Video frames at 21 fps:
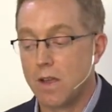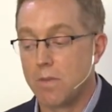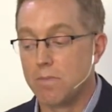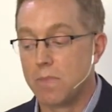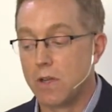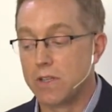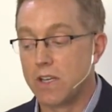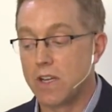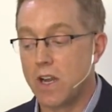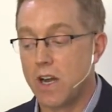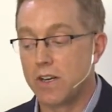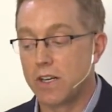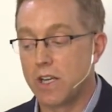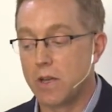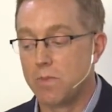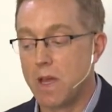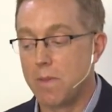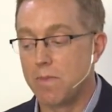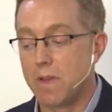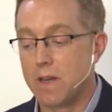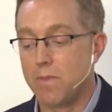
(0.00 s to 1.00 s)
building our
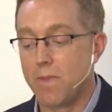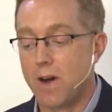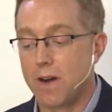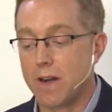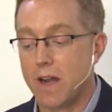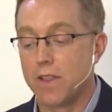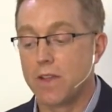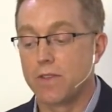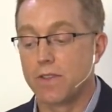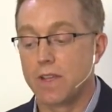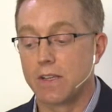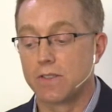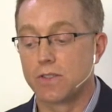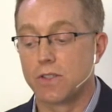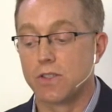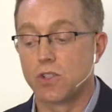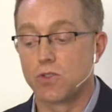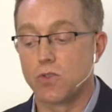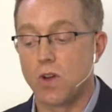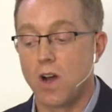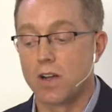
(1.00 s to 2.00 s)
commitment, among other things,
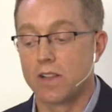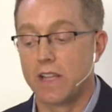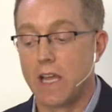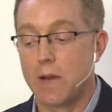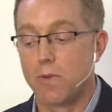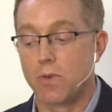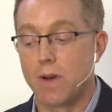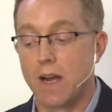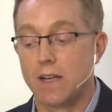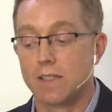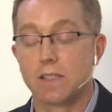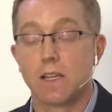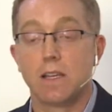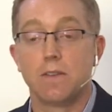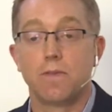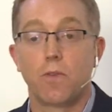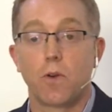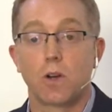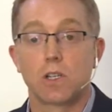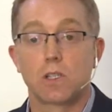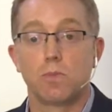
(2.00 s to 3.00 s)
to strong labor rights,
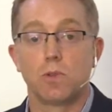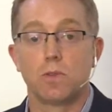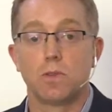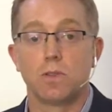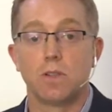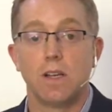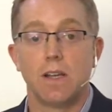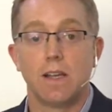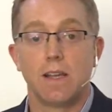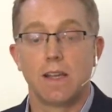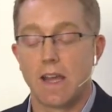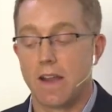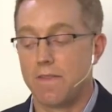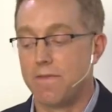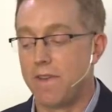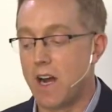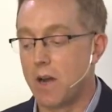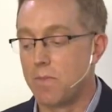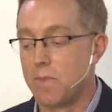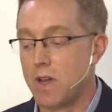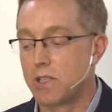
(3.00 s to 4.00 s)
enforceable
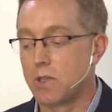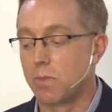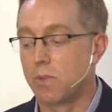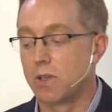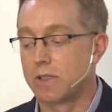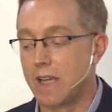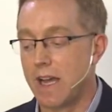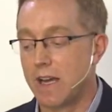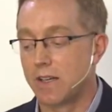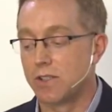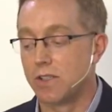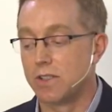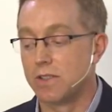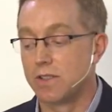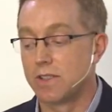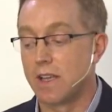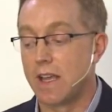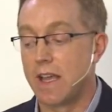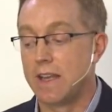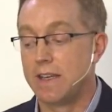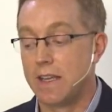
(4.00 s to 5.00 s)
environmental
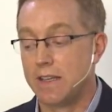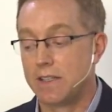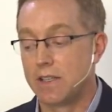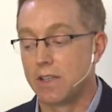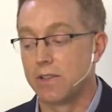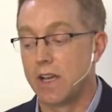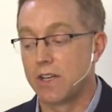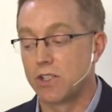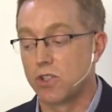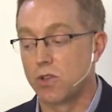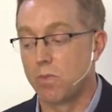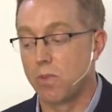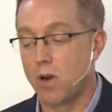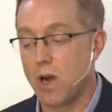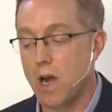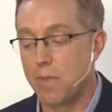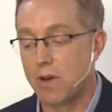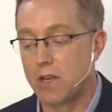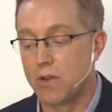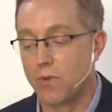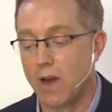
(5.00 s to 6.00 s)
protections, and intellectual
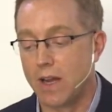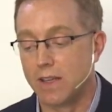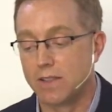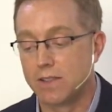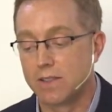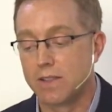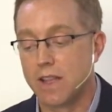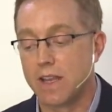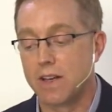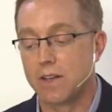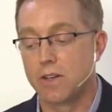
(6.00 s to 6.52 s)
property rights that